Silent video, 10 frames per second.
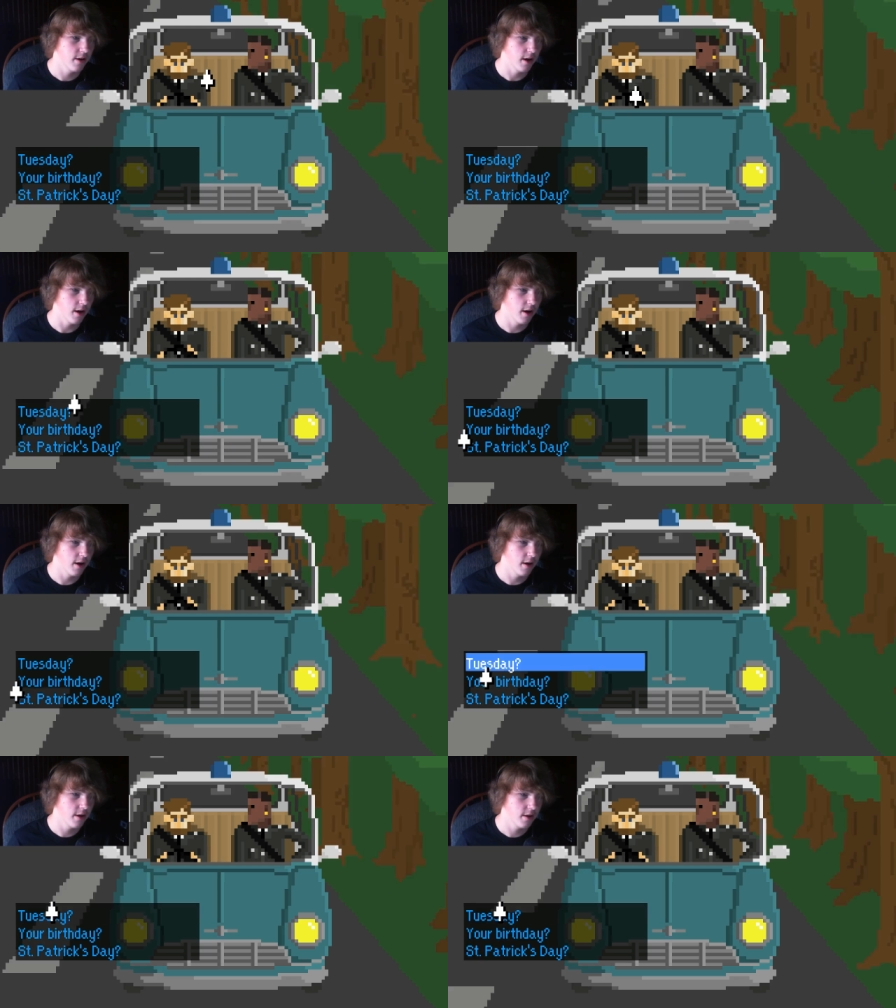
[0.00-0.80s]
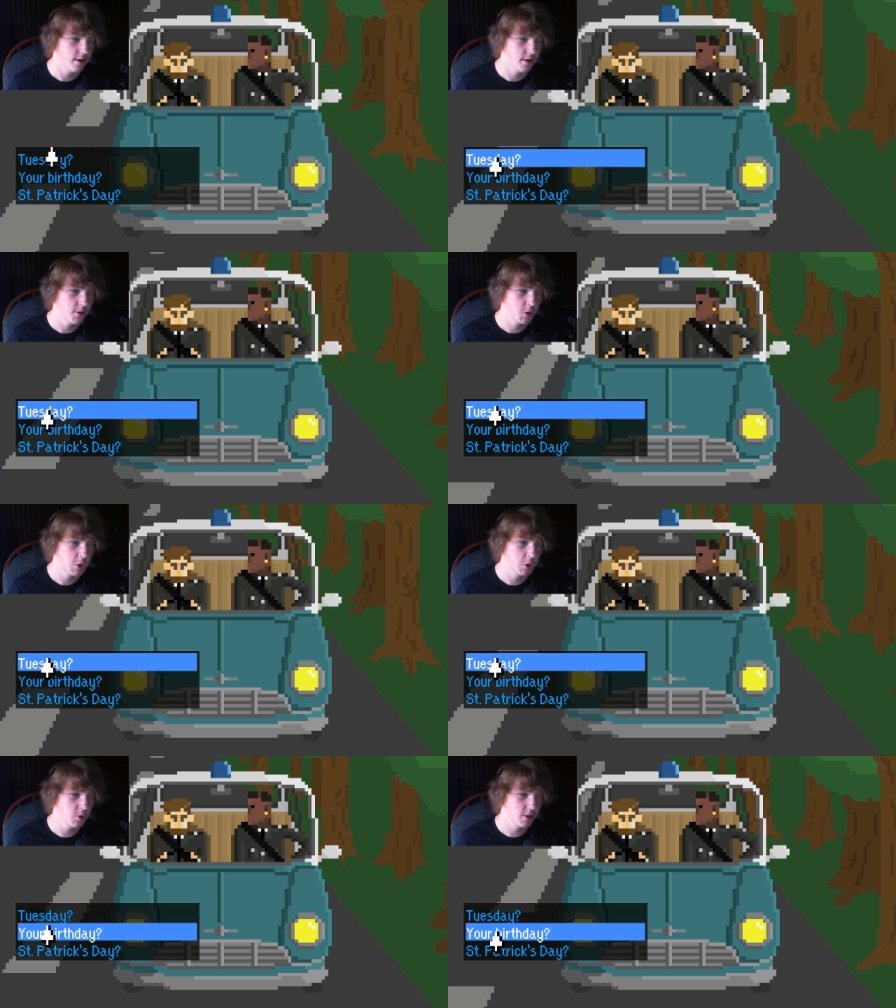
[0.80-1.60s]
Uh.
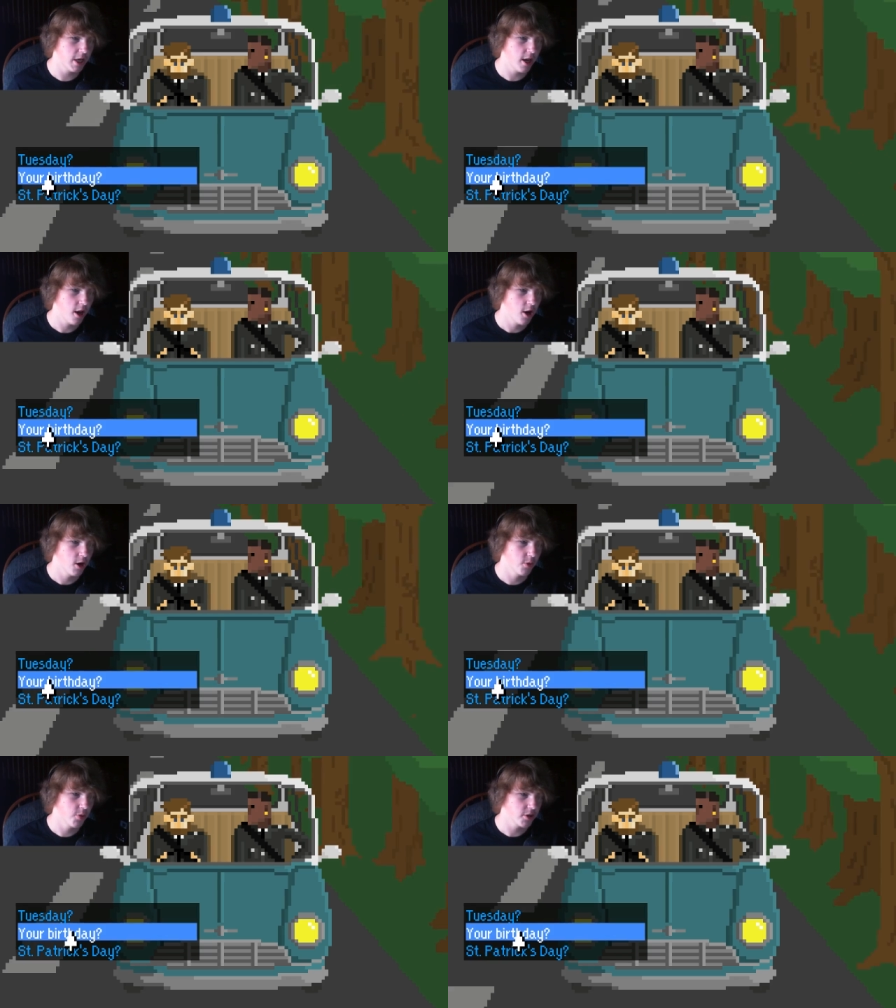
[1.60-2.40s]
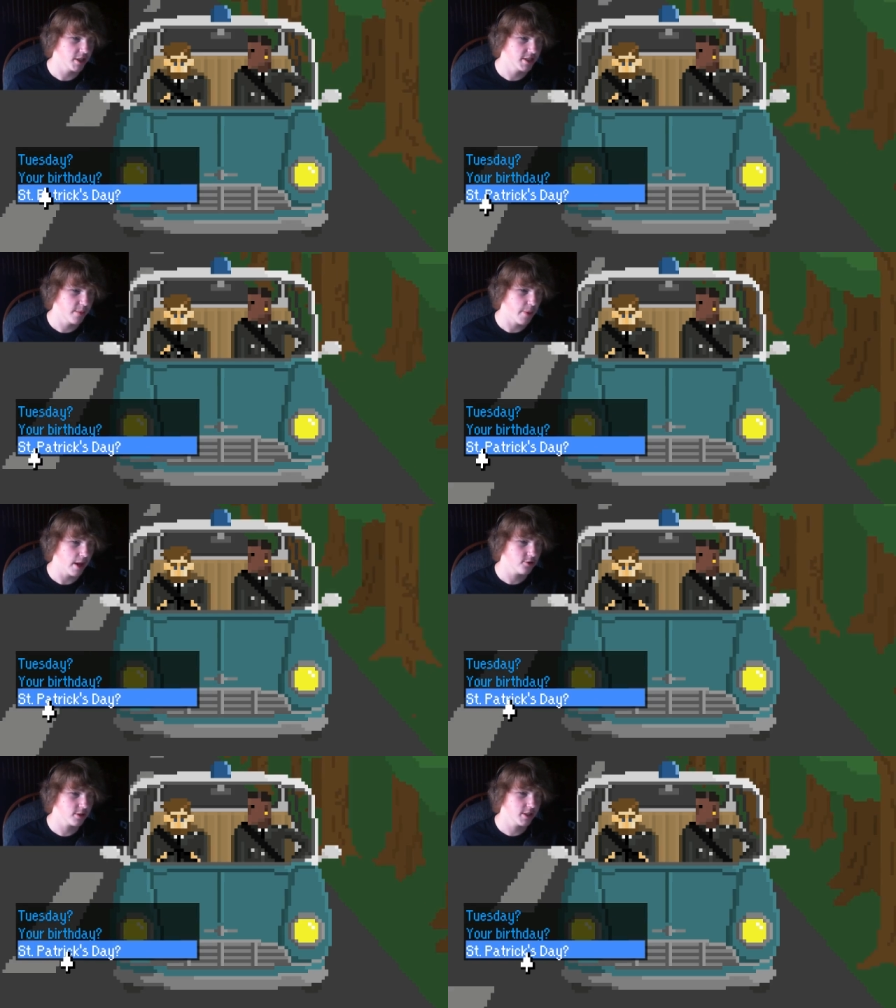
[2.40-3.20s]
Tuesday? Your birthday, Saint
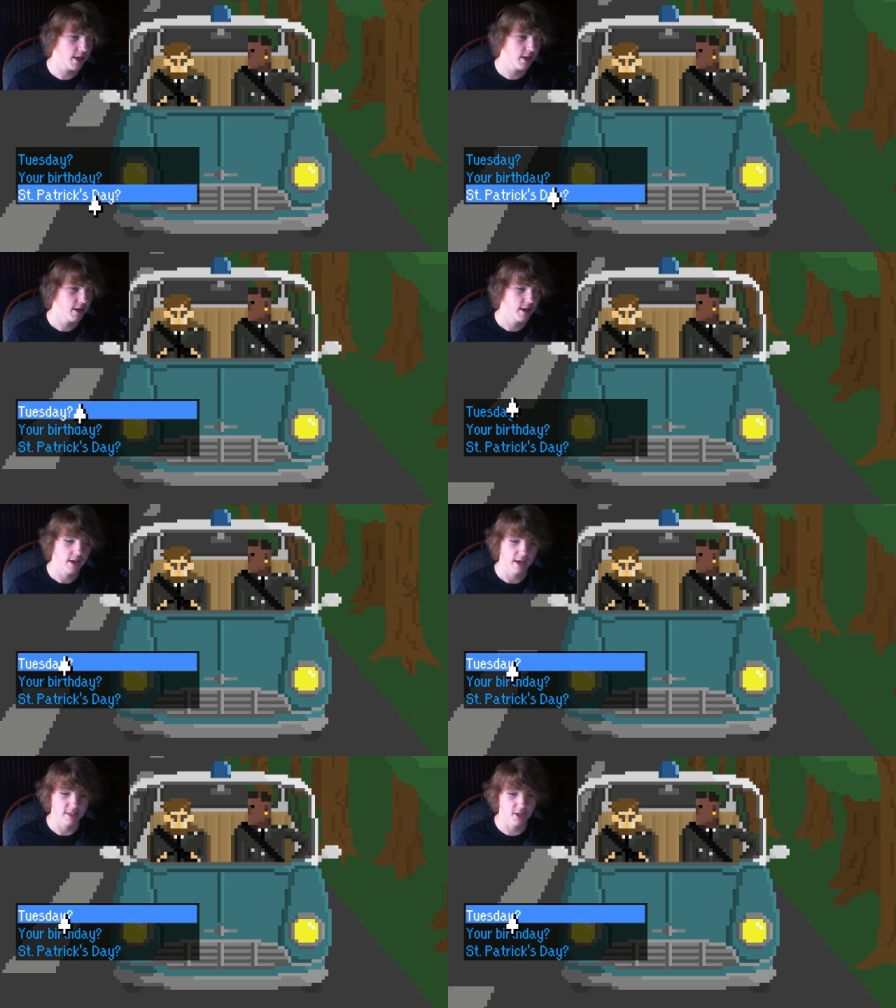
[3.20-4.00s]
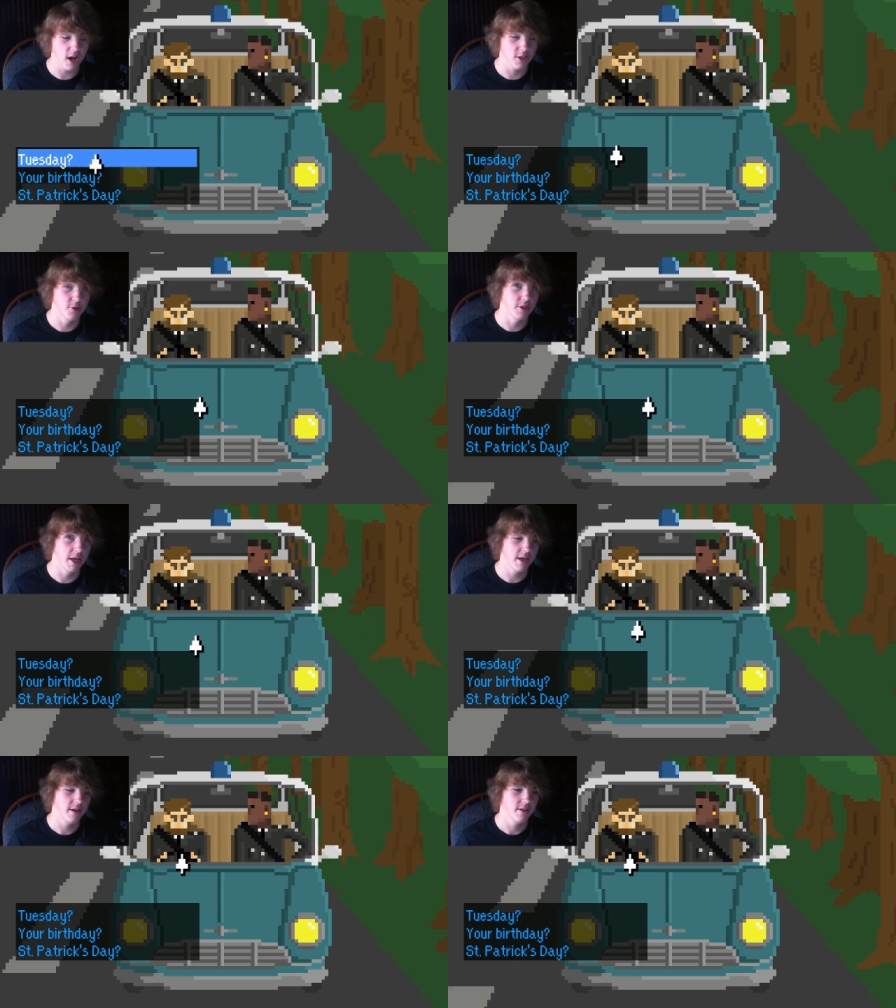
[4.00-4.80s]
Patrick's Day? It's not
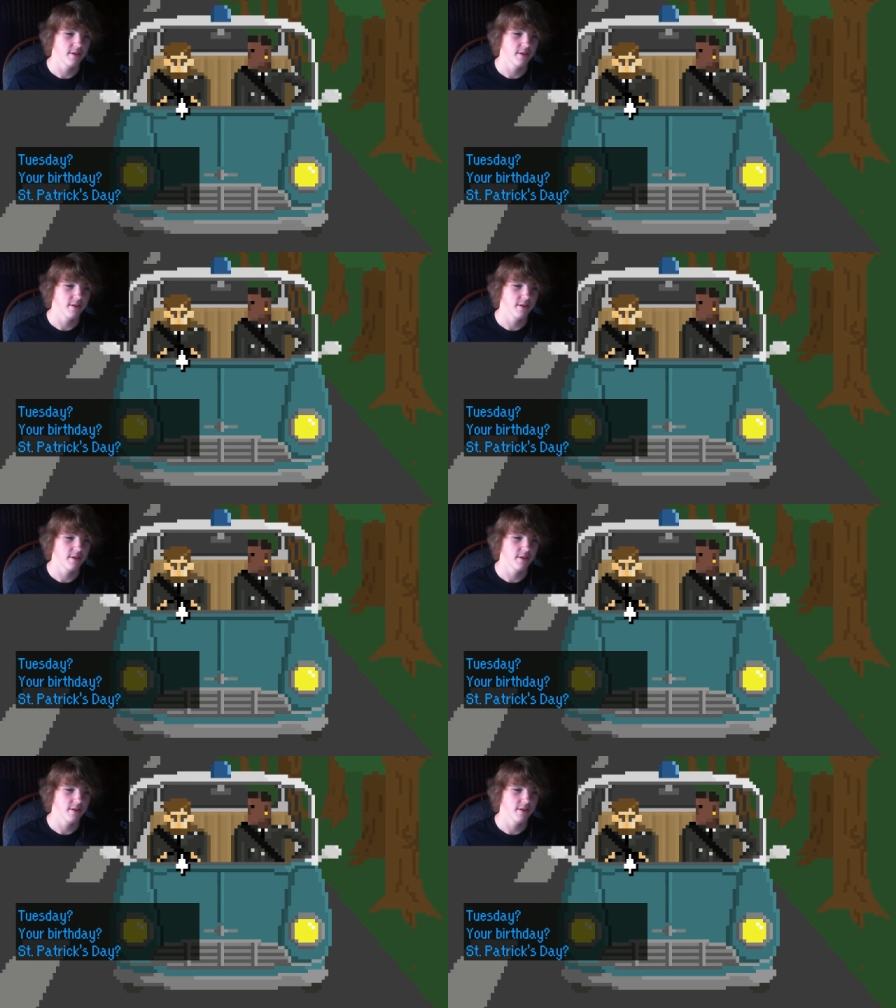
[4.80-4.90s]
Tuesday.